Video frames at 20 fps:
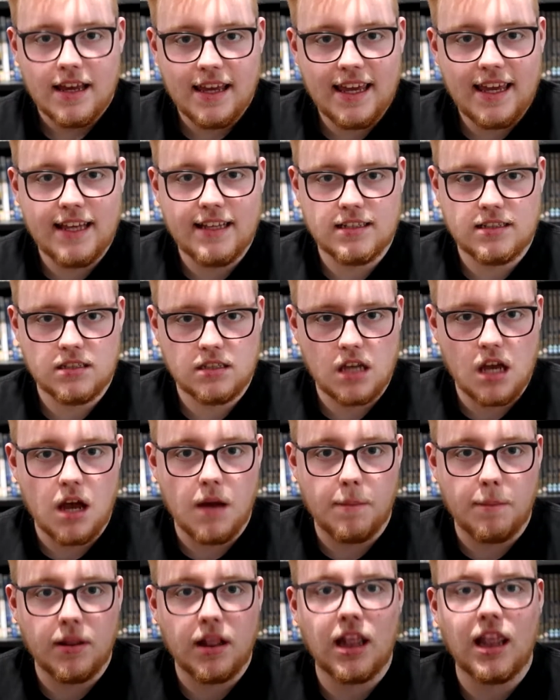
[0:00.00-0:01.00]
It's a
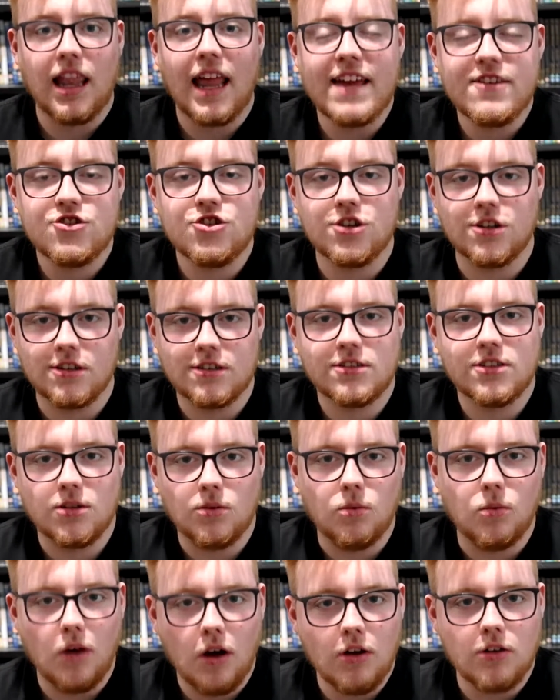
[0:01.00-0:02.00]
pleasure to
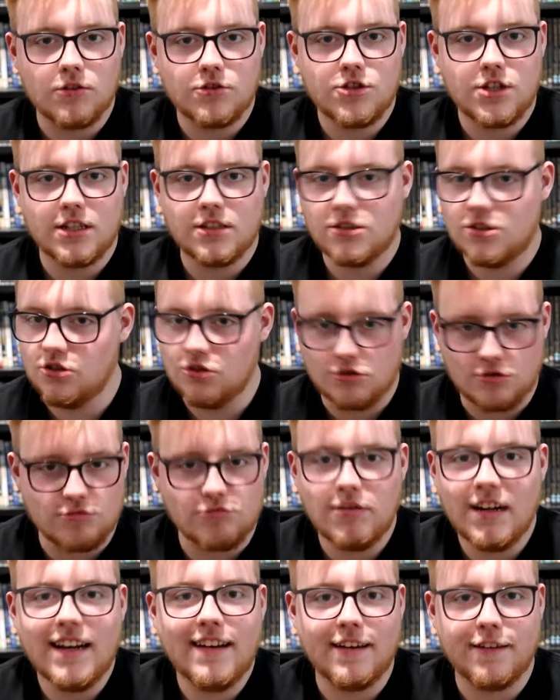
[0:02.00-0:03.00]
watch, it's just
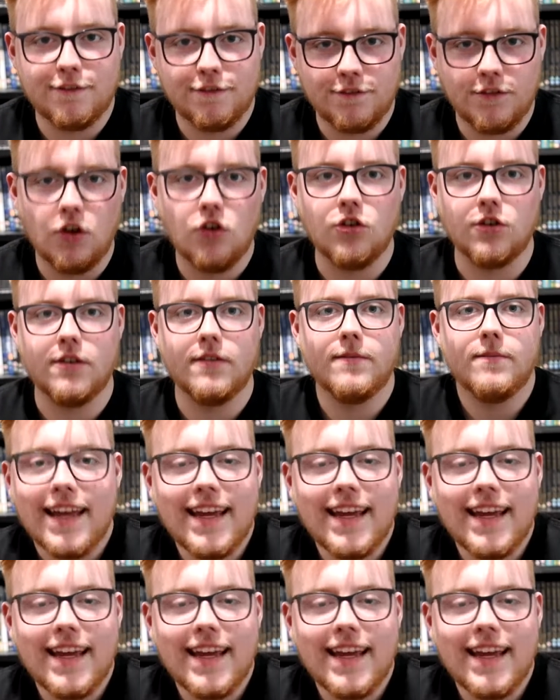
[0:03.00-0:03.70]
really fun.